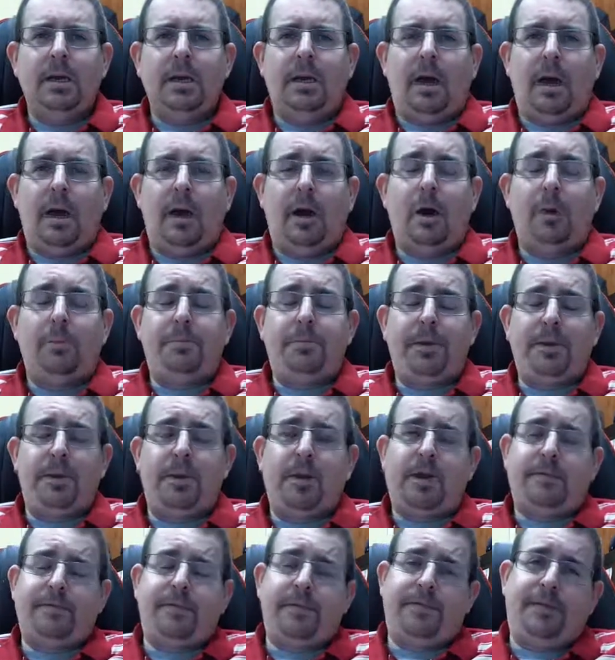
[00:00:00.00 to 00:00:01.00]
I hope that
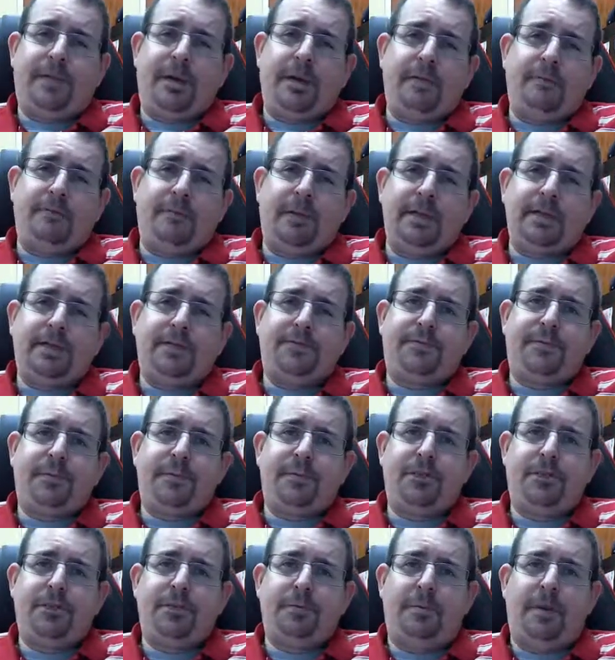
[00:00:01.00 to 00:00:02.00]
you have a very restful
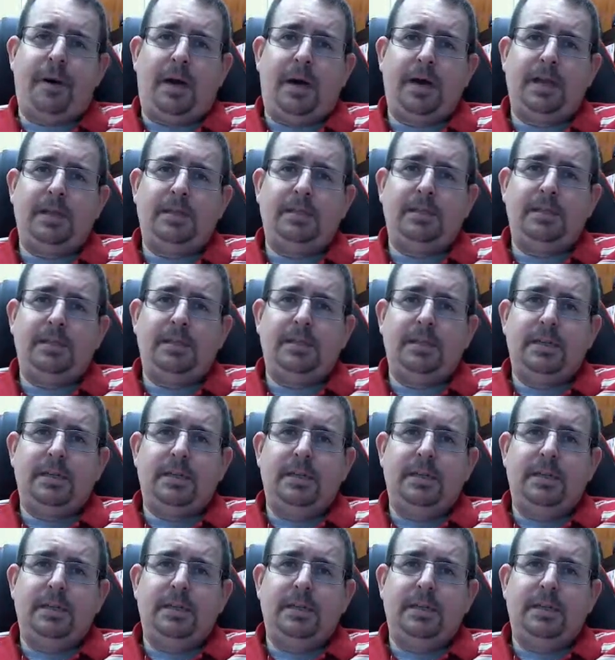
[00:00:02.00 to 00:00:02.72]
Shabbat,